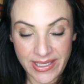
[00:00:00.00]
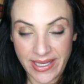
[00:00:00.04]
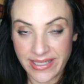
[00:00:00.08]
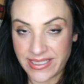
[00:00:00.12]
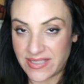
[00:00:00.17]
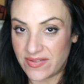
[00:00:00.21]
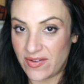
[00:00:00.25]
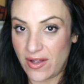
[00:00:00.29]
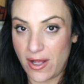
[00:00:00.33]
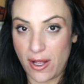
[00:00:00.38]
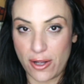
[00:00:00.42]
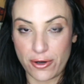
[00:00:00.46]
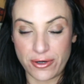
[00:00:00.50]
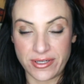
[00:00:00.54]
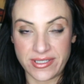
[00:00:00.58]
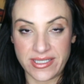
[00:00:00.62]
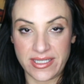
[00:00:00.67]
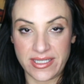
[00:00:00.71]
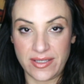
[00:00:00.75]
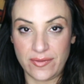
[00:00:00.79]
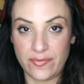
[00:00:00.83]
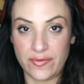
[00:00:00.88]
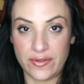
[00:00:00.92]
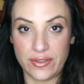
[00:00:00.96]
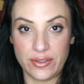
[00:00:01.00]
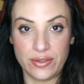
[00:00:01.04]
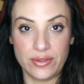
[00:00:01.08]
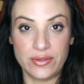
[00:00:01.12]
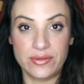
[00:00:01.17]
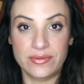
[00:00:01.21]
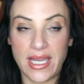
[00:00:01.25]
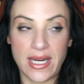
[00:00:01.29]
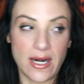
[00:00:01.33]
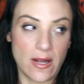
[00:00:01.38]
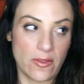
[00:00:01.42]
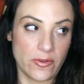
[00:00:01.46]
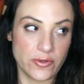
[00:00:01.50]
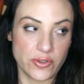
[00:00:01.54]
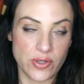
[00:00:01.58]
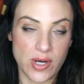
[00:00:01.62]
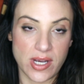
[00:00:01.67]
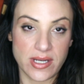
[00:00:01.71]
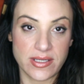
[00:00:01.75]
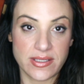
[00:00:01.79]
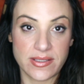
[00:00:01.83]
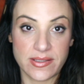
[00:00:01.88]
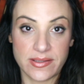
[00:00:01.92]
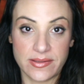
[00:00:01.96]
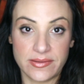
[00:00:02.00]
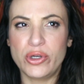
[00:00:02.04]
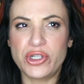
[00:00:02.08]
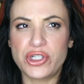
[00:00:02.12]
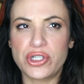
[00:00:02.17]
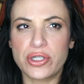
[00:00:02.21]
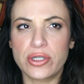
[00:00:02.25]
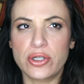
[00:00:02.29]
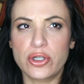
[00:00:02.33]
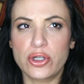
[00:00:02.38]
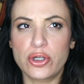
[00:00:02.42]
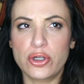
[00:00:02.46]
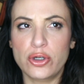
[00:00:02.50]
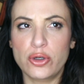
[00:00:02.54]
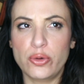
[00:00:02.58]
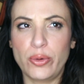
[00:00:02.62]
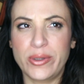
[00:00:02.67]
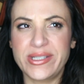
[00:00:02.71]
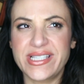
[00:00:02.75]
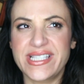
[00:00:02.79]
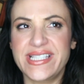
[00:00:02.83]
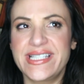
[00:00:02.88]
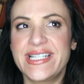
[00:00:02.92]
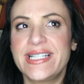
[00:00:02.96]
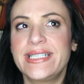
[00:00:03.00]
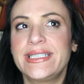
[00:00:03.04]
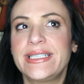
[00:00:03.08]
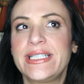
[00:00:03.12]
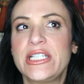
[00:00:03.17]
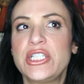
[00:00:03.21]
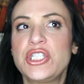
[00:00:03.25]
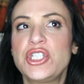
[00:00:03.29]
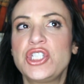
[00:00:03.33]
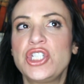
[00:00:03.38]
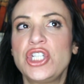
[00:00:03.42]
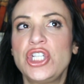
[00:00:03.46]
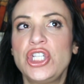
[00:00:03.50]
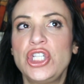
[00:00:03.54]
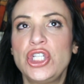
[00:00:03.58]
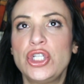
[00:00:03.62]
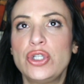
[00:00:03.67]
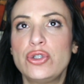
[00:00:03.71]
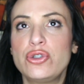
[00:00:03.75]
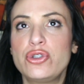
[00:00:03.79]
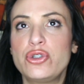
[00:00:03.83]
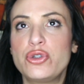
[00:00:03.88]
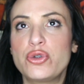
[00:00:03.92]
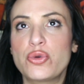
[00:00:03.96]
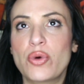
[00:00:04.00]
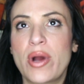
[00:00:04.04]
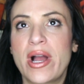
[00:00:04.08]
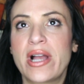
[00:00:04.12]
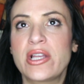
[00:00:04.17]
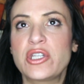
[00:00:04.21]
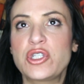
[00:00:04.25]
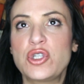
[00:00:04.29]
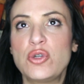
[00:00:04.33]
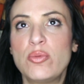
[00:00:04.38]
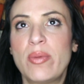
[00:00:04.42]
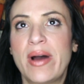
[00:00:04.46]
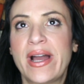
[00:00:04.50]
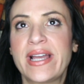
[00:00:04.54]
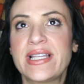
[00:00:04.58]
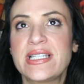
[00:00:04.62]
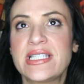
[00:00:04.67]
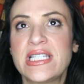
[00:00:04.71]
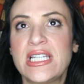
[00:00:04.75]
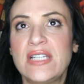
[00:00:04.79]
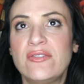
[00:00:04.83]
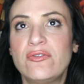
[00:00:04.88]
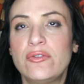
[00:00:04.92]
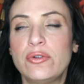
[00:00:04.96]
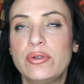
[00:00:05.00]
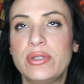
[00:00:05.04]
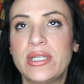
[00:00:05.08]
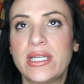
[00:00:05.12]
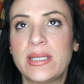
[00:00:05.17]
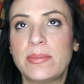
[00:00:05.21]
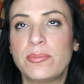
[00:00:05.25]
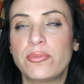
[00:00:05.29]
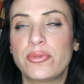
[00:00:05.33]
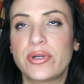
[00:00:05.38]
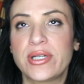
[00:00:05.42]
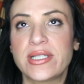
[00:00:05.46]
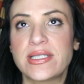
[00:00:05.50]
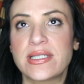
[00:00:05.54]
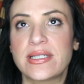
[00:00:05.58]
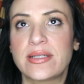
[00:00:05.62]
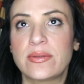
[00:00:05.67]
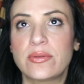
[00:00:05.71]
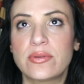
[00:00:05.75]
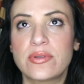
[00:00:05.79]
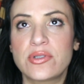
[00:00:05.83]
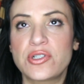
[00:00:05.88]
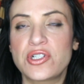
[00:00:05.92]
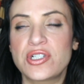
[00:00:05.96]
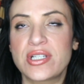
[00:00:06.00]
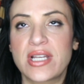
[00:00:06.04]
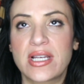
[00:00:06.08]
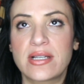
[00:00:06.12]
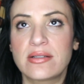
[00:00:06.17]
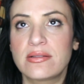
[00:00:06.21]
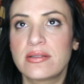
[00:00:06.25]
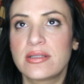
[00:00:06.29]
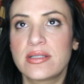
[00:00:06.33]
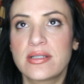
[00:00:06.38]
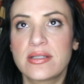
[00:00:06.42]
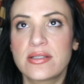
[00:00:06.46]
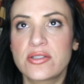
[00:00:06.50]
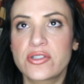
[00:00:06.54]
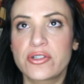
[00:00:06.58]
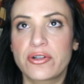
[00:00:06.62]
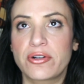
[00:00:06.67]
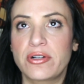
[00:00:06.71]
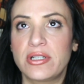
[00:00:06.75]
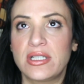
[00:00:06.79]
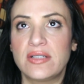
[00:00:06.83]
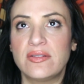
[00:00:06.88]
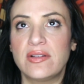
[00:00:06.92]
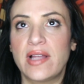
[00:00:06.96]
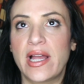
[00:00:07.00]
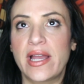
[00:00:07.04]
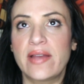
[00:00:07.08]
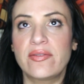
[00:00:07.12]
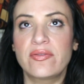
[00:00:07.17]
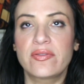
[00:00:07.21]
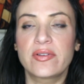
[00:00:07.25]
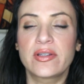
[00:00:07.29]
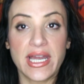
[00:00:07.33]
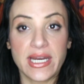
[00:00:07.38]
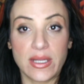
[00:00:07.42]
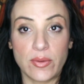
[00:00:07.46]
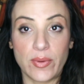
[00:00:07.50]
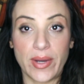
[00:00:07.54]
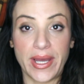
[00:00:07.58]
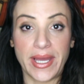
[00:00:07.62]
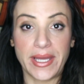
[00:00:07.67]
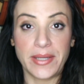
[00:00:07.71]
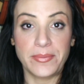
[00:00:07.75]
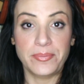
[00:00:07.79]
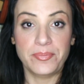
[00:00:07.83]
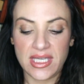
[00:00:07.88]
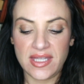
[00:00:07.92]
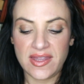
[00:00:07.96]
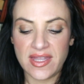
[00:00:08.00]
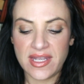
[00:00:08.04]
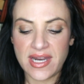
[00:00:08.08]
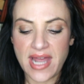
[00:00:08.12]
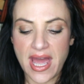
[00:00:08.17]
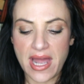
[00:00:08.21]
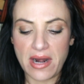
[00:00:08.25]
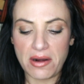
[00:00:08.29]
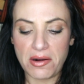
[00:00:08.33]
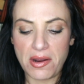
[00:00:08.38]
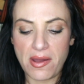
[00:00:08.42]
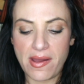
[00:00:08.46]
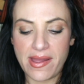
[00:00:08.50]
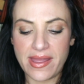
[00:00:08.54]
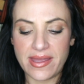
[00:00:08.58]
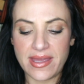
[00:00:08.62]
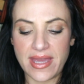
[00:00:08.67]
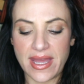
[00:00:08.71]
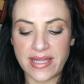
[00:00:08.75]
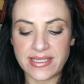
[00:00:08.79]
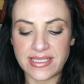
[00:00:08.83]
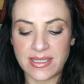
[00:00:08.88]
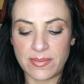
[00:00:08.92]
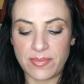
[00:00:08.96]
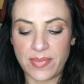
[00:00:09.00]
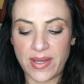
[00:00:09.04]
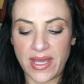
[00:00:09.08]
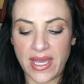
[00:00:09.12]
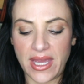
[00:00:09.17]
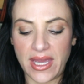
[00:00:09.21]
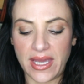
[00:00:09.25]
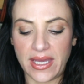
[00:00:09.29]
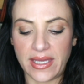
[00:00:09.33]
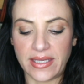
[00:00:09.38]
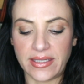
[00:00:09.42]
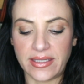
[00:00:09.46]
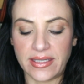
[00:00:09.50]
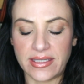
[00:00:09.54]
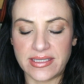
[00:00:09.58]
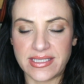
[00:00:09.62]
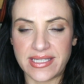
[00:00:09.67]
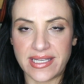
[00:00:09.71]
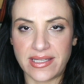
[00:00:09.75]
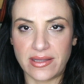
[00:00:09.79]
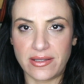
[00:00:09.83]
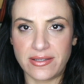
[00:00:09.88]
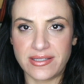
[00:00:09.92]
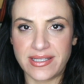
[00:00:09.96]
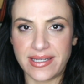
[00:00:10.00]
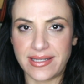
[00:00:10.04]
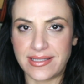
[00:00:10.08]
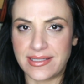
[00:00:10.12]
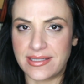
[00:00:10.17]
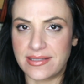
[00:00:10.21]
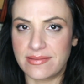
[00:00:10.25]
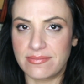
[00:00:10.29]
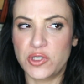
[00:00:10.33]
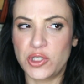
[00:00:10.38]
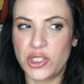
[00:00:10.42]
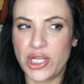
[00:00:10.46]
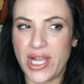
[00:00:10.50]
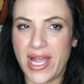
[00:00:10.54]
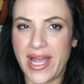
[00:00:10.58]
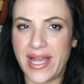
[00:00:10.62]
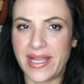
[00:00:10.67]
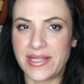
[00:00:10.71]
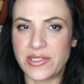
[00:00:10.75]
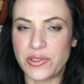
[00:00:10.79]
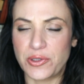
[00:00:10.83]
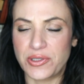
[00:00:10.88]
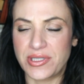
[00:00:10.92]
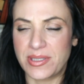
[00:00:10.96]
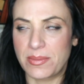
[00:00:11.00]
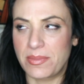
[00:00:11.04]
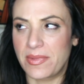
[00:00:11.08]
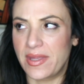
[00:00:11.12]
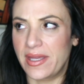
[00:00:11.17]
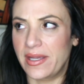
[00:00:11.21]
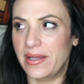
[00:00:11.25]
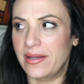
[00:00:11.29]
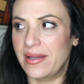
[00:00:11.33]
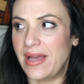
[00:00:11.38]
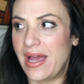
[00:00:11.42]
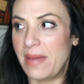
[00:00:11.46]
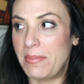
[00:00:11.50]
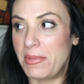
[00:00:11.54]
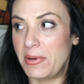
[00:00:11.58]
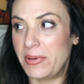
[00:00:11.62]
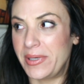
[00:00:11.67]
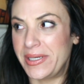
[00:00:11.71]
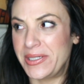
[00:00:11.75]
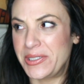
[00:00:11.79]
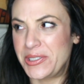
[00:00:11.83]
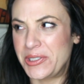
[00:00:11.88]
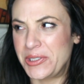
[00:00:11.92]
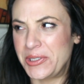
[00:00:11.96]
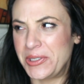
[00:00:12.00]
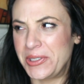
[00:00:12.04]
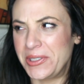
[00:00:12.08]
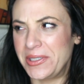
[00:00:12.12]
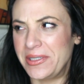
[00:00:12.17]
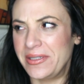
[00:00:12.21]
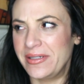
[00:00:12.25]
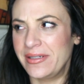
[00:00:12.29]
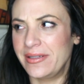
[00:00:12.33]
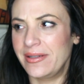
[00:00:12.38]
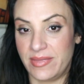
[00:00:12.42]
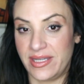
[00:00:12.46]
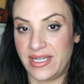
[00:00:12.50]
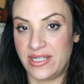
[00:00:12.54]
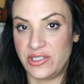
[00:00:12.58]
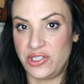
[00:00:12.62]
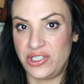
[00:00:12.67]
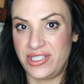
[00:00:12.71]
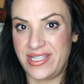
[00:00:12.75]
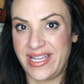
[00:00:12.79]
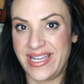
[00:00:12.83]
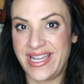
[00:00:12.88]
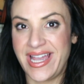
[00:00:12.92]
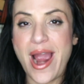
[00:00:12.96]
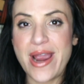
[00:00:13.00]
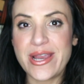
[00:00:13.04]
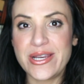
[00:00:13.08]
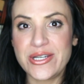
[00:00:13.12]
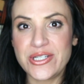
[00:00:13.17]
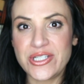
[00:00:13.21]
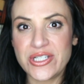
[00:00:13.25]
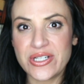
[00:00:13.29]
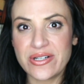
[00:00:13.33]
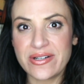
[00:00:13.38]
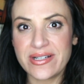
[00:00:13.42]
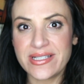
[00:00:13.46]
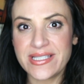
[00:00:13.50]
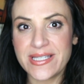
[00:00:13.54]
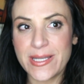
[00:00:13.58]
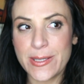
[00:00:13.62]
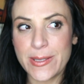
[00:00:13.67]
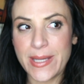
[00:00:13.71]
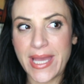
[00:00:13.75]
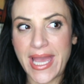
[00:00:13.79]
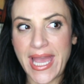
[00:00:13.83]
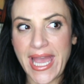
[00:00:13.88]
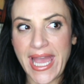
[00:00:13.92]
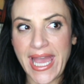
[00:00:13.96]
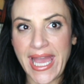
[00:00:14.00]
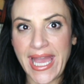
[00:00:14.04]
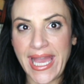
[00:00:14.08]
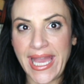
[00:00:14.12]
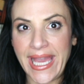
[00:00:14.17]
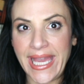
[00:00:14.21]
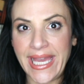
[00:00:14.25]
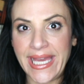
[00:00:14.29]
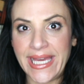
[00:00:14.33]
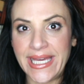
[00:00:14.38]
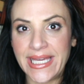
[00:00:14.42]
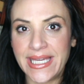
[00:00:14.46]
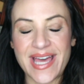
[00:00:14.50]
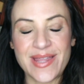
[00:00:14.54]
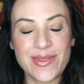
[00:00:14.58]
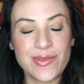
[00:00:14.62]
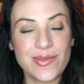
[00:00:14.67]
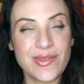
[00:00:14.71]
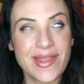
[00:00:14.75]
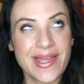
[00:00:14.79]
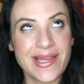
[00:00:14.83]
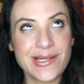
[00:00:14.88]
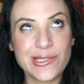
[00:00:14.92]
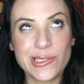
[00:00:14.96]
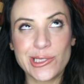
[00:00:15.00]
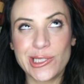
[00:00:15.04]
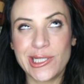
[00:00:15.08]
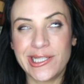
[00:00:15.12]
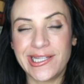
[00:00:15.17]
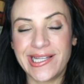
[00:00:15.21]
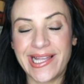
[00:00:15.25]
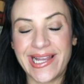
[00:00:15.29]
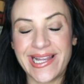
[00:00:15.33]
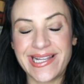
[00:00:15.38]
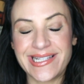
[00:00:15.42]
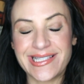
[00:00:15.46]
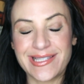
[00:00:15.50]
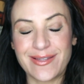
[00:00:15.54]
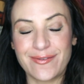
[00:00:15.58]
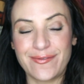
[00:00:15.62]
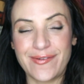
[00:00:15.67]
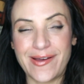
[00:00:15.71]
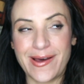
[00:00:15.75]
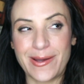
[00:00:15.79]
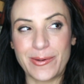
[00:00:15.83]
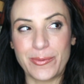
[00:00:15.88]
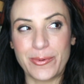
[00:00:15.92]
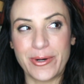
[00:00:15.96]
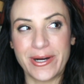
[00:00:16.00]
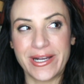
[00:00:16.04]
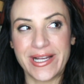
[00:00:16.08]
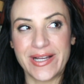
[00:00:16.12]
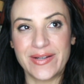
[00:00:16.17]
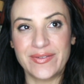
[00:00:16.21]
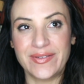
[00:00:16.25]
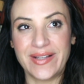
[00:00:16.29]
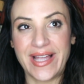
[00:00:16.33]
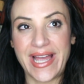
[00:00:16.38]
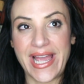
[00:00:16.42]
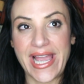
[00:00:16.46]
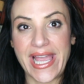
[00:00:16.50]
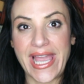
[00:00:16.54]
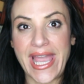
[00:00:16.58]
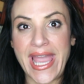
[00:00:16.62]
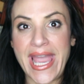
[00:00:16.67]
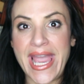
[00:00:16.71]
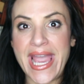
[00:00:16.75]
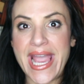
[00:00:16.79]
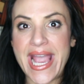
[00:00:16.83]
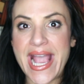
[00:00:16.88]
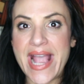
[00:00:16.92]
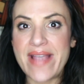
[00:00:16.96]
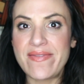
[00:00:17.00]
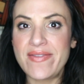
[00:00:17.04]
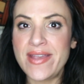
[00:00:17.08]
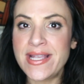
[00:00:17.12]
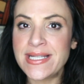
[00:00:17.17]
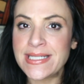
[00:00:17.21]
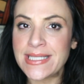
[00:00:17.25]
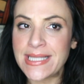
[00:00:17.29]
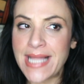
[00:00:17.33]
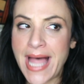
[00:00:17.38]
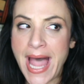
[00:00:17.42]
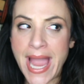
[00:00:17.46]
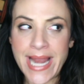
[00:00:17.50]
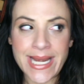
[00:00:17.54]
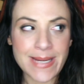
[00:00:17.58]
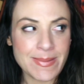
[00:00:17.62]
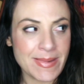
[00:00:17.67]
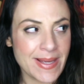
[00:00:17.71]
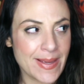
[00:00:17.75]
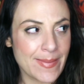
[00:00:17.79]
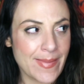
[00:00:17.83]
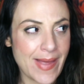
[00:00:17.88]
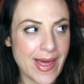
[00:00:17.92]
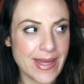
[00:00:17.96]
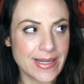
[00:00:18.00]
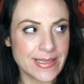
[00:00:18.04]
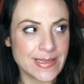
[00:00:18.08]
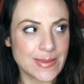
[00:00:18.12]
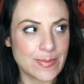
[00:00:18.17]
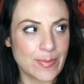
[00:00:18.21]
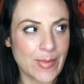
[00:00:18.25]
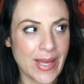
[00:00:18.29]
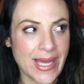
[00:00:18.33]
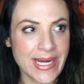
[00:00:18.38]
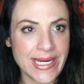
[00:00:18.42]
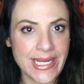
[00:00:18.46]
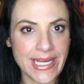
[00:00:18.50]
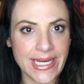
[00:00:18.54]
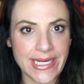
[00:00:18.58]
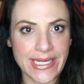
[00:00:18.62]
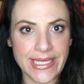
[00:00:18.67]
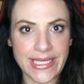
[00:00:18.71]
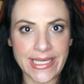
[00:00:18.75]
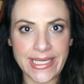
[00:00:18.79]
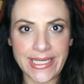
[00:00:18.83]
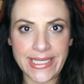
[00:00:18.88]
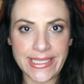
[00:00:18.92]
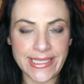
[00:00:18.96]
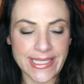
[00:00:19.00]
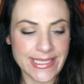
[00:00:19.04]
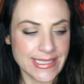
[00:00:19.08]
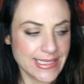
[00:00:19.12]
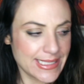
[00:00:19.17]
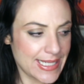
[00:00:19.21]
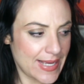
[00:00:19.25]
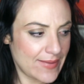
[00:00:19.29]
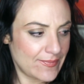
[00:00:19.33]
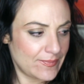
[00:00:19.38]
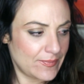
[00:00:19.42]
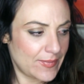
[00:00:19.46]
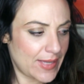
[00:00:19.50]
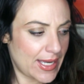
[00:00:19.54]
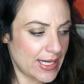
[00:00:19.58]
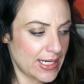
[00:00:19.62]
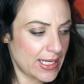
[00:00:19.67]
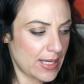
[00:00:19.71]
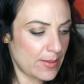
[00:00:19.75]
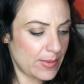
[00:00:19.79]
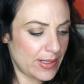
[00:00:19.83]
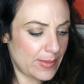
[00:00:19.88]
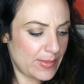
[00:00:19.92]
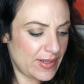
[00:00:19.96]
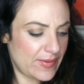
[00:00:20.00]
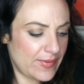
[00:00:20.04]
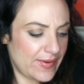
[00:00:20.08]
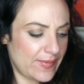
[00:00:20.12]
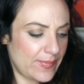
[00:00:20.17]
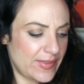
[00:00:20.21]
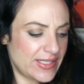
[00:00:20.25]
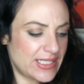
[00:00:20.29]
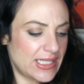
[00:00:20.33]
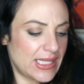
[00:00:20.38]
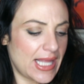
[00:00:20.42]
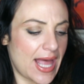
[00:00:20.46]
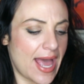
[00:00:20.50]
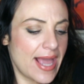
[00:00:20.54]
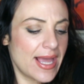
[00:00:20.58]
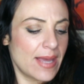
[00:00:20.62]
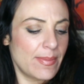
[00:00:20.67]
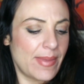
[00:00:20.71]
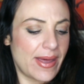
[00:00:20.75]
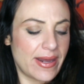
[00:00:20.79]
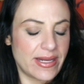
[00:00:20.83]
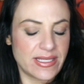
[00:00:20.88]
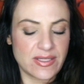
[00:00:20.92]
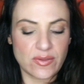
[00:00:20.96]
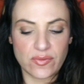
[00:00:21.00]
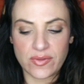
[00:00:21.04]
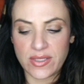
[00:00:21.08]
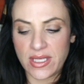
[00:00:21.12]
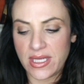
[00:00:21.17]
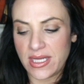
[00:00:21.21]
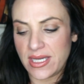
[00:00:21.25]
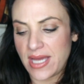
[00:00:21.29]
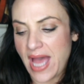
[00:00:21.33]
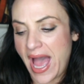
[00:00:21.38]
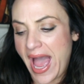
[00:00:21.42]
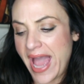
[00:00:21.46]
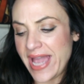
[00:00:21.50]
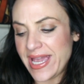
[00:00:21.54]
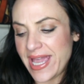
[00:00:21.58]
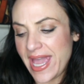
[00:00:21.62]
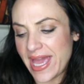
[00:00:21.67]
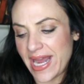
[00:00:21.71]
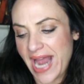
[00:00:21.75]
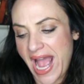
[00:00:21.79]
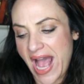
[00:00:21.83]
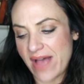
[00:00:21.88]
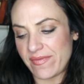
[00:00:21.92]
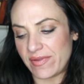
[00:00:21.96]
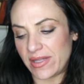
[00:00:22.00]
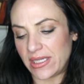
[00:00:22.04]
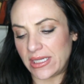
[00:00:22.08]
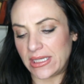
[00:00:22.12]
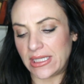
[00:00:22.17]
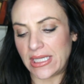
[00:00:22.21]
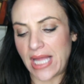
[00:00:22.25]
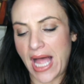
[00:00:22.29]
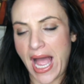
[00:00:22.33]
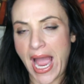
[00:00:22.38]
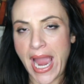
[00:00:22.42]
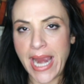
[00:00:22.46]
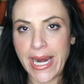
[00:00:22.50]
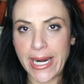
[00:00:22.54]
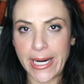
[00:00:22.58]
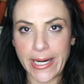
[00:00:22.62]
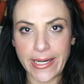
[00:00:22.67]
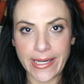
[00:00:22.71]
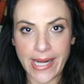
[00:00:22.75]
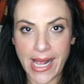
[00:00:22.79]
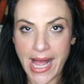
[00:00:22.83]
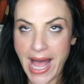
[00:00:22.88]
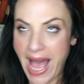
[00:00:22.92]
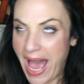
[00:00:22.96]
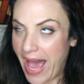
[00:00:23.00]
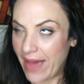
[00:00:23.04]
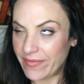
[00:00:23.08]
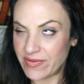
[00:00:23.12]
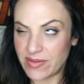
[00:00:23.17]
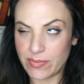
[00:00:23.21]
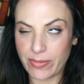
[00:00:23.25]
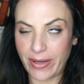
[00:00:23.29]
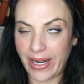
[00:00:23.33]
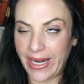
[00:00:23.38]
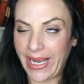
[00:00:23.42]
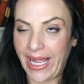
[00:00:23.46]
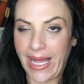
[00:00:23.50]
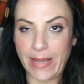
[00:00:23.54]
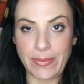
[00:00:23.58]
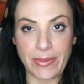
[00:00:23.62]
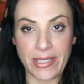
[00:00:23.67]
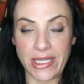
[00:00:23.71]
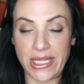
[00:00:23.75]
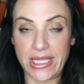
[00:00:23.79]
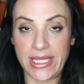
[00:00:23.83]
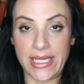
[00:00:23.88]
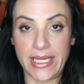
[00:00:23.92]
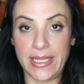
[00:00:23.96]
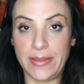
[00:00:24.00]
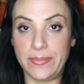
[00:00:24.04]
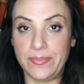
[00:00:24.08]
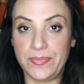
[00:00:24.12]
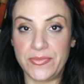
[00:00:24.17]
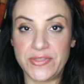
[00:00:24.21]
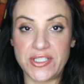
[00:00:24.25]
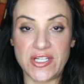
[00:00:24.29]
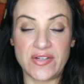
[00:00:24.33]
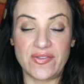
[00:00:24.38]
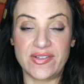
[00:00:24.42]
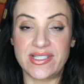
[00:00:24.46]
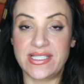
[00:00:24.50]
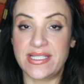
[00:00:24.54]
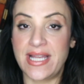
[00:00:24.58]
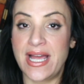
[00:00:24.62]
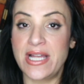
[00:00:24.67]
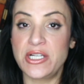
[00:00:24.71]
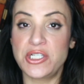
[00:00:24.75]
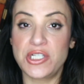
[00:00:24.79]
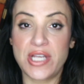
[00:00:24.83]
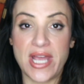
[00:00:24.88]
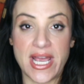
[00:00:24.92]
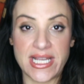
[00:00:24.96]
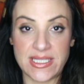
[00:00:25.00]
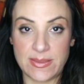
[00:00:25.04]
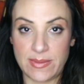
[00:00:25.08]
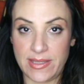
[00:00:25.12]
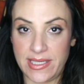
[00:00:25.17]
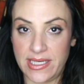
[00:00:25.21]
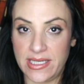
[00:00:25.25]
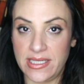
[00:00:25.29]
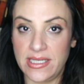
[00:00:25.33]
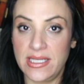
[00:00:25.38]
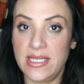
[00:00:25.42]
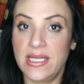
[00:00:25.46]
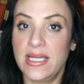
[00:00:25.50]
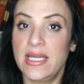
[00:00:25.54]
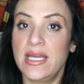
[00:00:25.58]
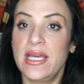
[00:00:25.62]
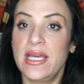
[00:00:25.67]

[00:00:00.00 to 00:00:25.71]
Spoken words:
because of all her seafood and all the drugs, which coincidentally she used drugs to buy seafood in prison. circle of life. Anyway, he did, I don't know how he ends up paying. It's like, looks like checks or something. I'm not quite sure. And she's like, are you sure it's okay? And then she lays the found work of like, if he's lying to me about his money and he doesn't have money, I mean, maybe if he's lying about his, I can't have a liar. I don't have to break up with him. So if it's not Jasmine,